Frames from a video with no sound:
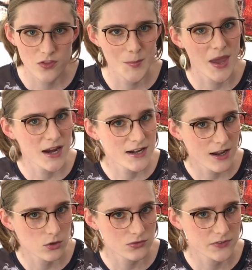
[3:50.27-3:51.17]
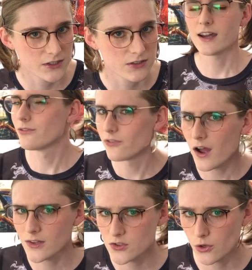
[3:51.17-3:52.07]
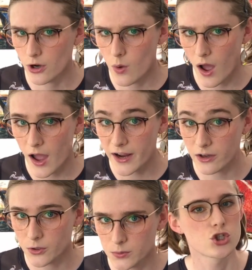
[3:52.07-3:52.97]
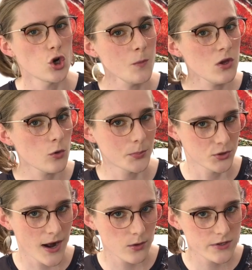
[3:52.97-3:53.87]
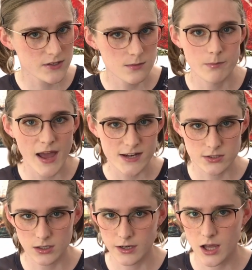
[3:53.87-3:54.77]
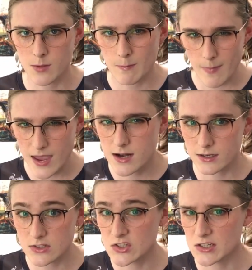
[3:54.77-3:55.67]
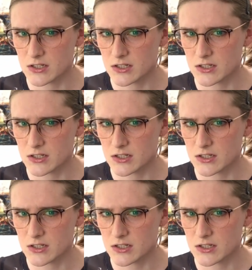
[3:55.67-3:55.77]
the maid outfit. Advance on Ohio. Show me your prowess in battle and I may consider